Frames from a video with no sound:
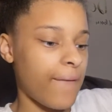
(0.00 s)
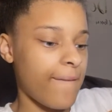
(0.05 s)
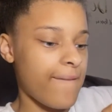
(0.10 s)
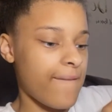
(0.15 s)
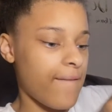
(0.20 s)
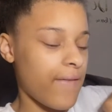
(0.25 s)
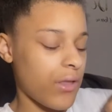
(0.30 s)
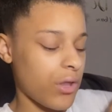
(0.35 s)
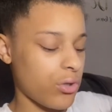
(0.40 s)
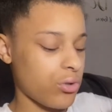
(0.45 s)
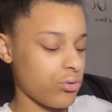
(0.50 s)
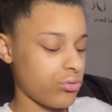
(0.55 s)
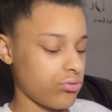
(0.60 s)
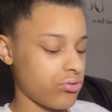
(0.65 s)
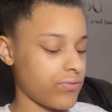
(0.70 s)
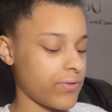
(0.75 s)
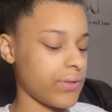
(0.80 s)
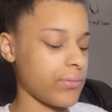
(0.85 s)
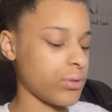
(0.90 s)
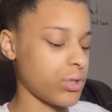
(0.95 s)

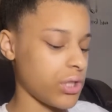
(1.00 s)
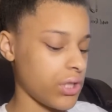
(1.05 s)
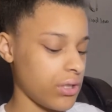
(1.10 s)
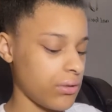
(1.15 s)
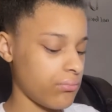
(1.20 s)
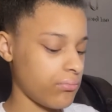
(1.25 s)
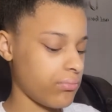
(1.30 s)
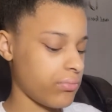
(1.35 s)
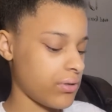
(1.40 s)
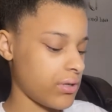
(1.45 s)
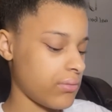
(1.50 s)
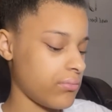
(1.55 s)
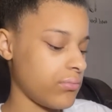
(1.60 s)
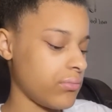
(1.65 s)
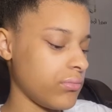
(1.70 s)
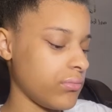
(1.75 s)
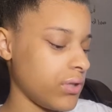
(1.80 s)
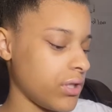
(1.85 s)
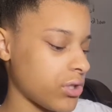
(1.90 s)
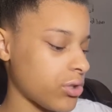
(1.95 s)
clothes from Shein,
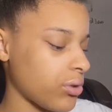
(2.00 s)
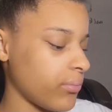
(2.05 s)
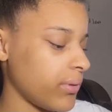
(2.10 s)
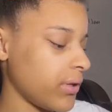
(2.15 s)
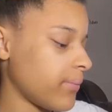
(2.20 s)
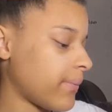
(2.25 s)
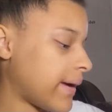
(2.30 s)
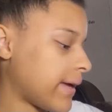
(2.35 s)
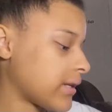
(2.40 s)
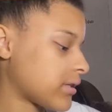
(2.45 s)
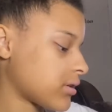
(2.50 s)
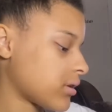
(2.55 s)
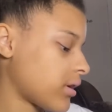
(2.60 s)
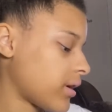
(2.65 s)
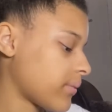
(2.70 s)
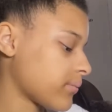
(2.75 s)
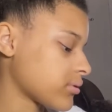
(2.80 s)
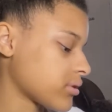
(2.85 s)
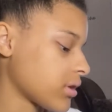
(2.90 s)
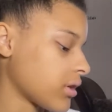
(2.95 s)
but it's gonna be on my
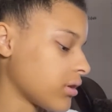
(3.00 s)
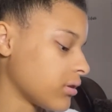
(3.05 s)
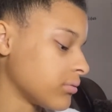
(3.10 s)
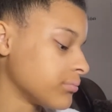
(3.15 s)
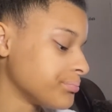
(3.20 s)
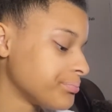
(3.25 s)
Instagram, so.